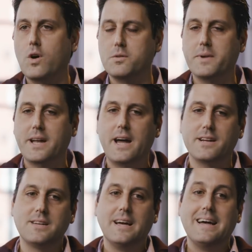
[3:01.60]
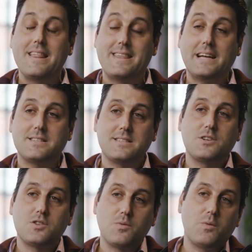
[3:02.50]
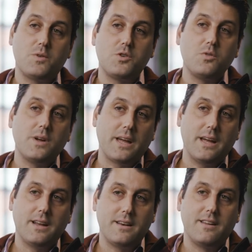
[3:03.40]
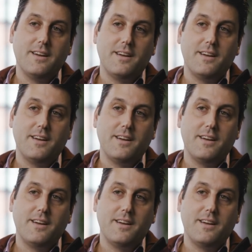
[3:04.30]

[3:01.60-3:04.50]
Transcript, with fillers: quantum mechanics. That's essentially what we're doing in,